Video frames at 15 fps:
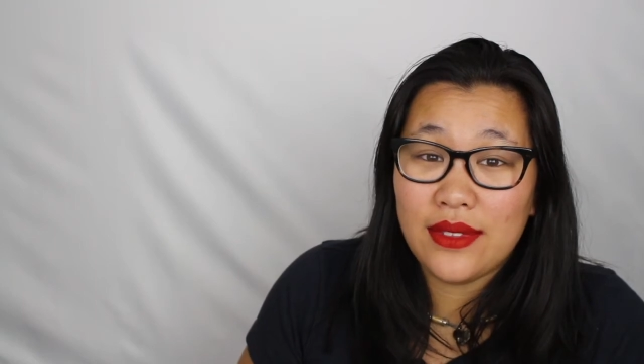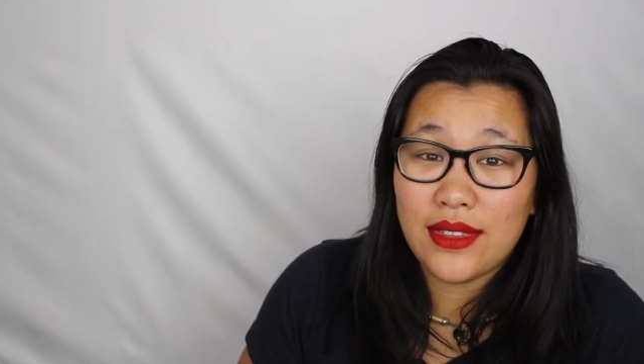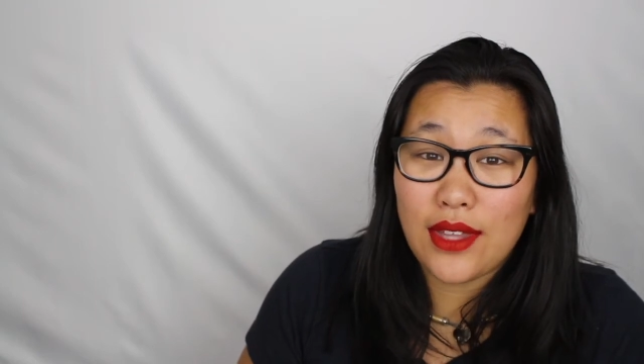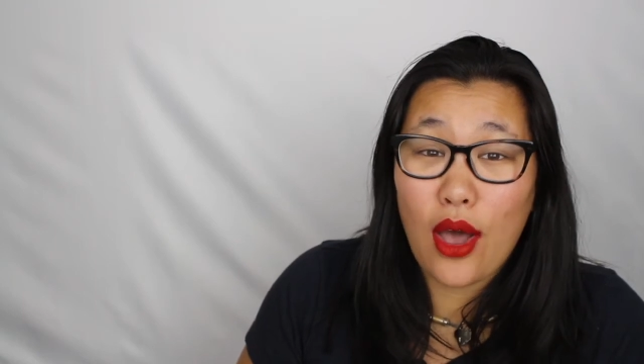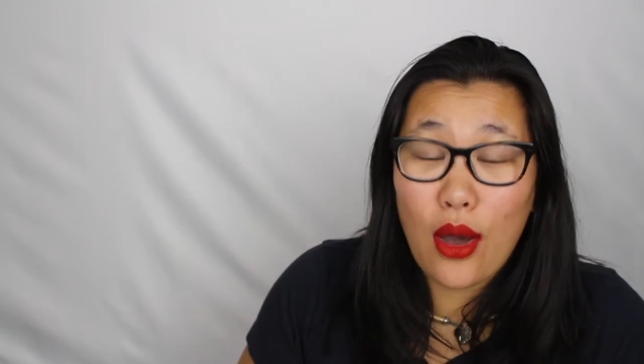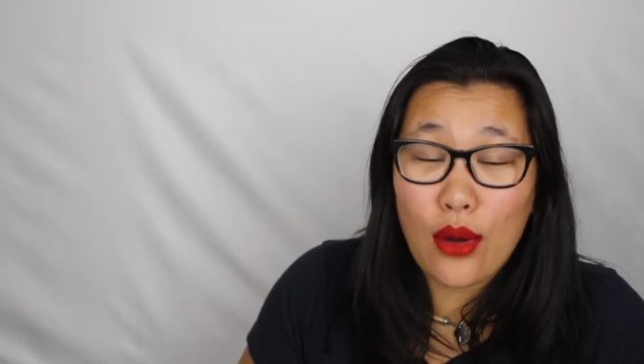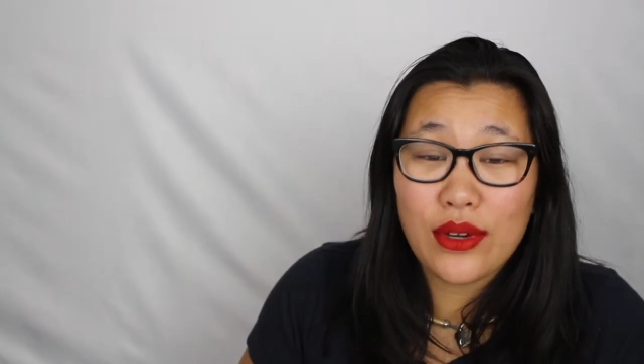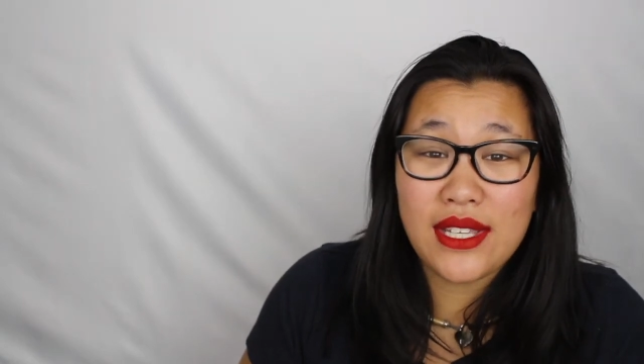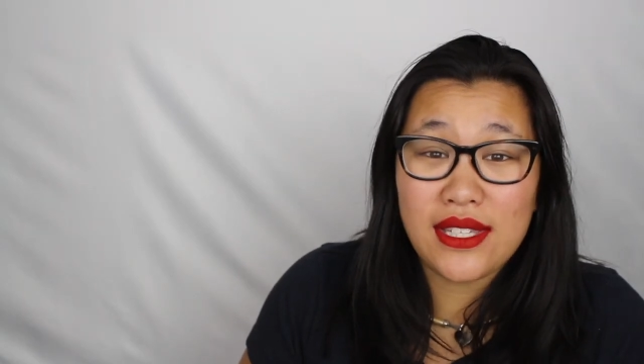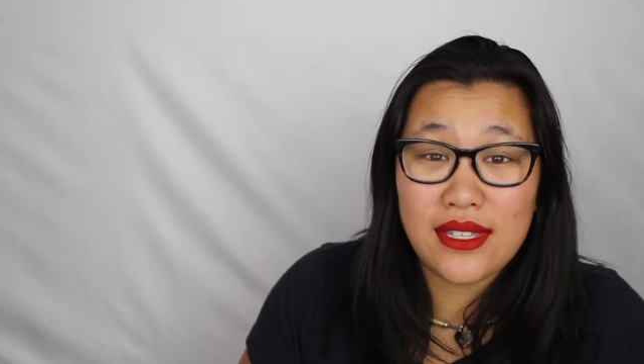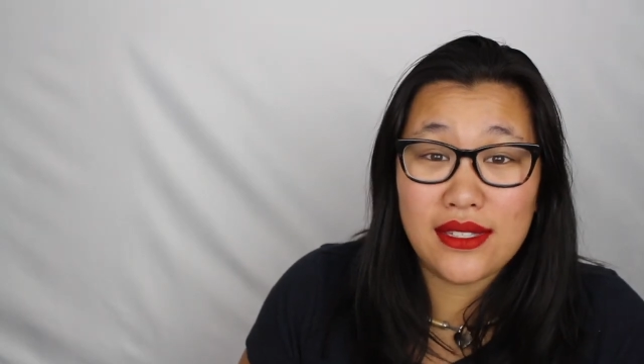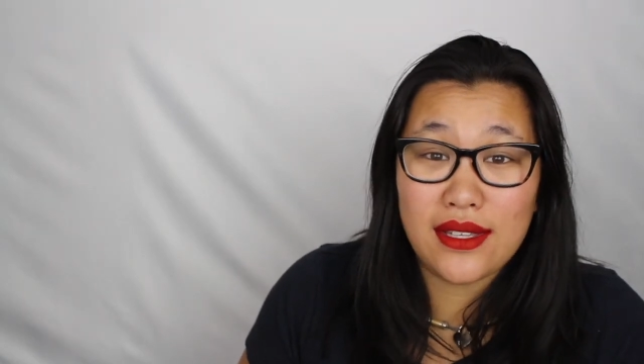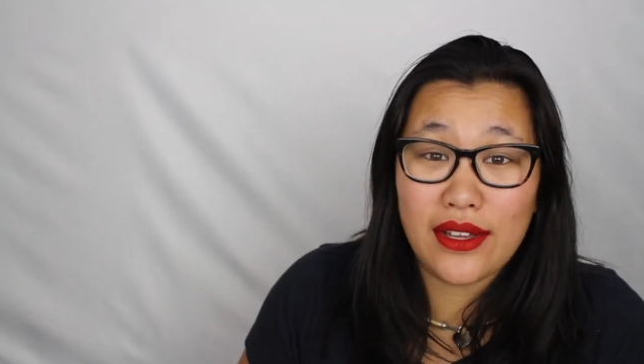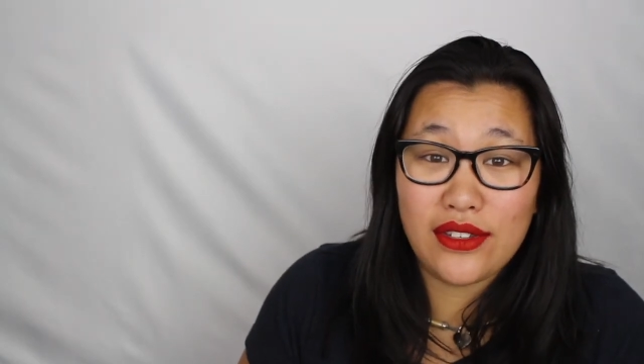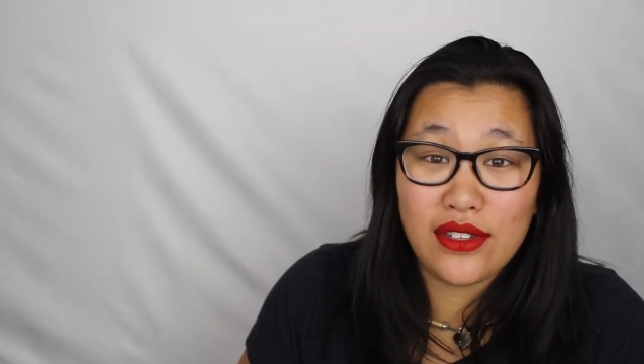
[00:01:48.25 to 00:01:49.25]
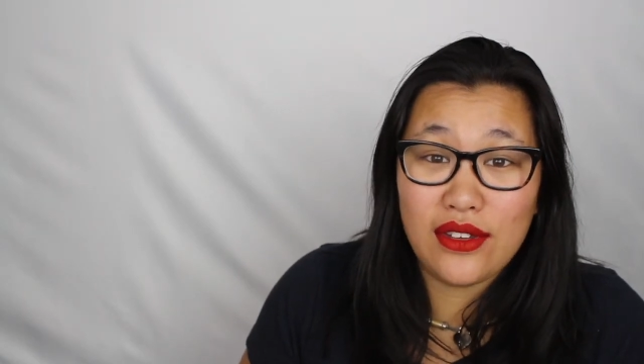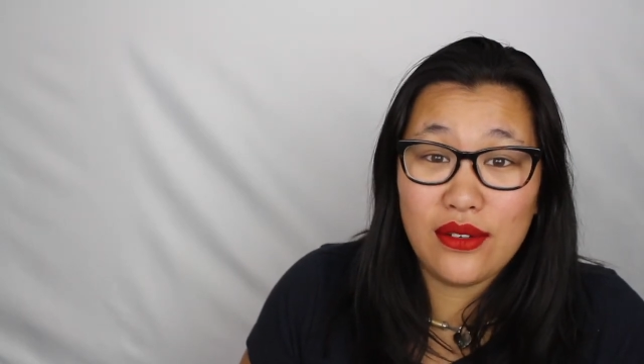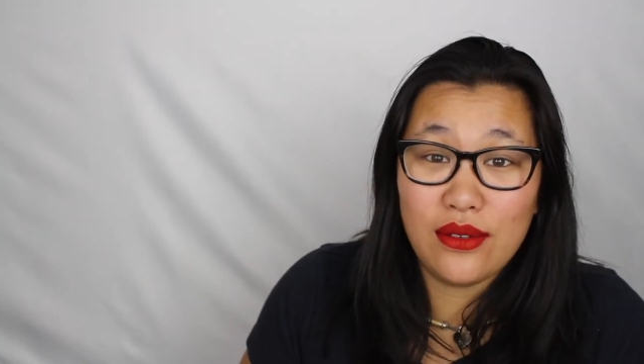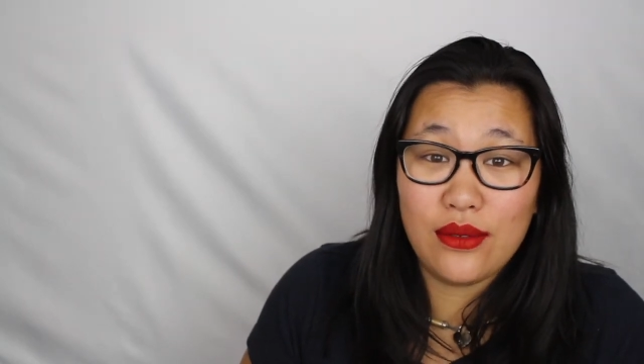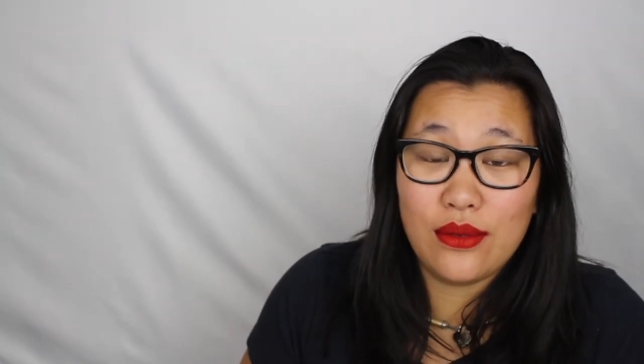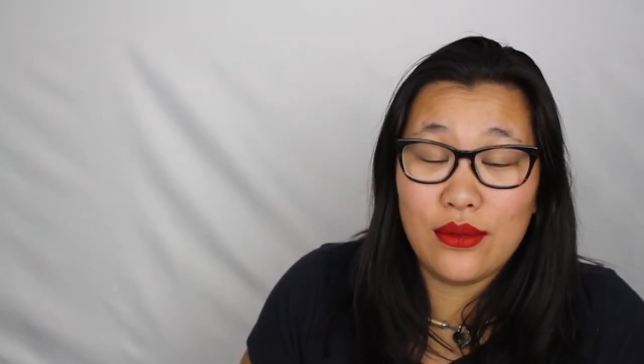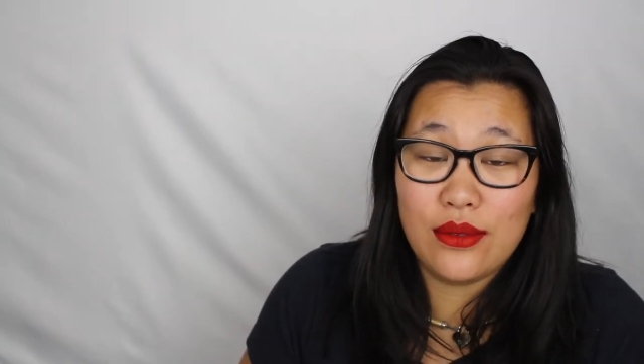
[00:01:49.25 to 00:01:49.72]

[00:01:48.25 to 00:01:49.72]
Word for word: the onus is on you